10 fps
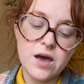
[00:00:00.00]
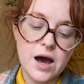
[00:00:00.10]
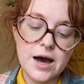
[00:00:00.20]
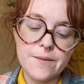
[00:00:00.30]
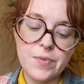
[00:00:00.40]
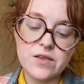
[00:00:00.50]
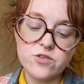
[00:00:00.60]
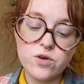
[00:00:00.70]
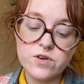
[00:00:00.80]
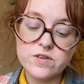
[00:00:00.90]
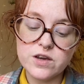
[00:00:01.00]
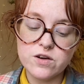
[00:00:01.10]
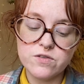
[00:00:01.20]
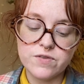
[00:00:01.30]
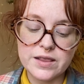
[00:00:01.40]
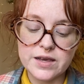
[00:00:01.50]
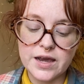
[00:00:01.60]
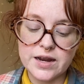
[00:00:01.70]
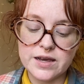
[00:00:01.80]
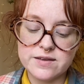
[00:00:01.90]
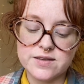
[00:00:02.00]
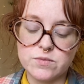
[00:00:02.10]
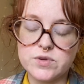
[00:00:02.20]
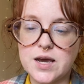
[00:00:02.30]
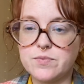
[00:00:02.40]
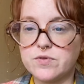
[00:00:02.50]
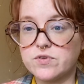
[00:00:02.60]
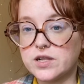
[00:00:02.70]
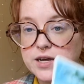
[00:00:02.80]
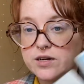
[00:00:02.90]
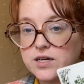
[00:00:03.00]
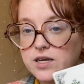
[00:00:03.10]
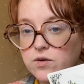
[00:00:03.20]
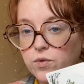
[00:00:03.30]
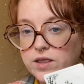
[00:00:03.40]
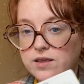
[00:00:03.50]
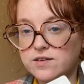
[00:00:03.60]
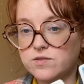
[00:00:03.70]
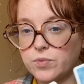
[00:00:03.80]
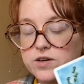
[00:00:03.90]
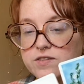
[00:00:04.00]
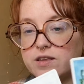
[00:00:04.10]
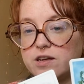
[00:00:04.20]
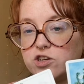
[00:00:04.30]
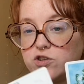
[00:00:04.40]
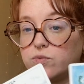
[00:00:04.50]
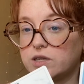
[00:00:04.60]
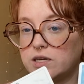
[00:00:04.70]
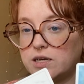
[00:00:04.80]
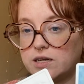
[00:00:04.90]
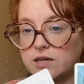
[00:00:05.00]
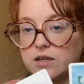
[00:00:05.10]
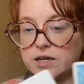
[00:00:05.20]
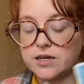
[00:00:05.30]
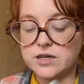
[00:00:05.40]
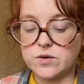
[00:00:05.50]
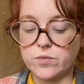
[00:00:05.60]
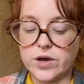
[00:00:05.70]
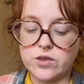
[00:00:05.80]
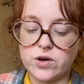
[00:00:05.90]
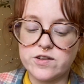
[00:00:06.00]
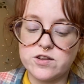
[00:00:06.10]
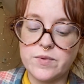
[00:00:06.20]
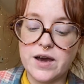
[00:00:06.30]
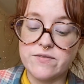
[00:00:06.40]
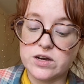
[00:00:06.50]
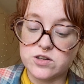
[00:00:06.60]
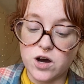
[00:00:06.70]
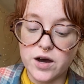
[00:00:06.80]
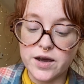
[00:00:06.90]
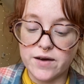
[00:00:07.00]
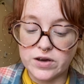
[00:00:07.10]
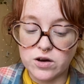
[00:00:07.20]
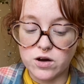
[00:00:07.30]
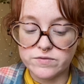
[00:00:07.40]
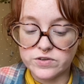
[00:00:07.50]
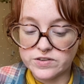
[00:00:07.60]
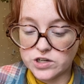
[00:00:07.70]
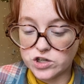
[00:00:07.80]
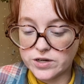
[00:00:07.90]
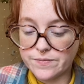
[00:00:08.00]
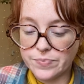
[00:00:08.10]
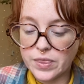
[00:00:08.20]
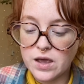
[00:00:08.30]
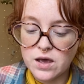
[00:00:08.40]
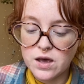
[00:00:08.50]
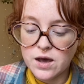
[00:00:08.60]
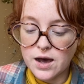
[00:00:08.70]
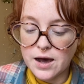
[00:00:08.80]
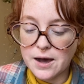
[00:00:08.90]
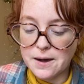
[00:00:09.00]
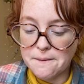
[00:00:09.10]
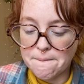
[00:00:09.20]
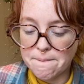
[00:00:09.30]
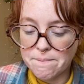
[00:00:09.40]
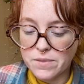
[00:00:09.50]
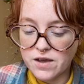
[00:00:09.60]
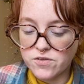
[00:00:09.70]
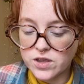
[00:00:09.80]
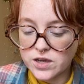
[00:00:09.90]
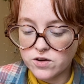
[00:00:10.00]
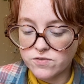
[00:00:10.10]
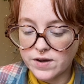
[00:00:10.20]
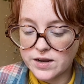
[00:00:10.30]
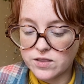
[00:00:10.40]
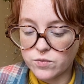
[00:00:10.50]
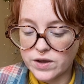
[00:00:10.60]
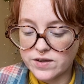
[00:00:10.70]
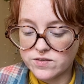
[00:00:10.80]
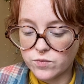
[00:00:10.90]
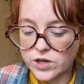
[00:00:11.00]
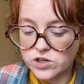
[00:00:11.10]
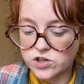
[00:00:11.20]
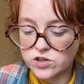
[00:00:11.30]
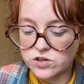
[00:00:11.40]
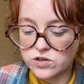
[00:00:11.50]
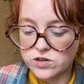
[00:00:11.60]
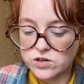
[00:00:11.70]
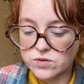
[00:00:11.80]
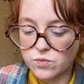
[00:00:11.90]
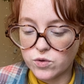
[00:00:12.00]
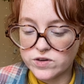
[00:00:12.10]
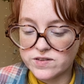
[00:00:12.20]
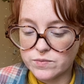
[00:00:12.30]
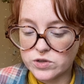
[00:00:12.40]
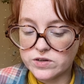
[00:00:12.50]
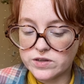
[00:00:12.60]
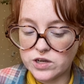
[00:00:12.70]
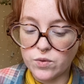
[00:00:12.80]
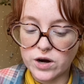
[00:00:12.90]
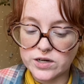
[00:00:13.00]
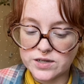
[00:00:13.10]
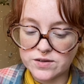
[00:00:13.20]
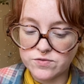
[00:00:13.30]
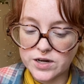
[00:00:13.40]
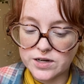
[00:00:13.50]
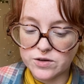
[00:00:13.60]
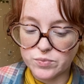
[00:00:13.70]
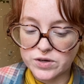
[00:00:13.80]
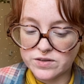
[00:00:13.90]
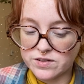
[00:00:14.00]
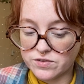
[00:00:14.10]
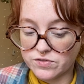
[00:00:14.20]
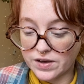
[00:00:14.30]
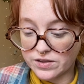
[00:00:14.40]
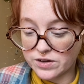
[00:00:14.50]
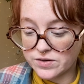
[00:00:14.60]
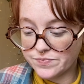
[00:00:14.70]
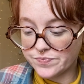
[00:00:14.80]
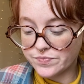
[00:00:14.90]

Um, and so it feels like you're finally getting some type of clarity with this person that you really needed clarity with. You guys could be having a talk, having a conversation. Um, I feel like you're finding the ways in which you're more similar than you are different. You're birds of a feather.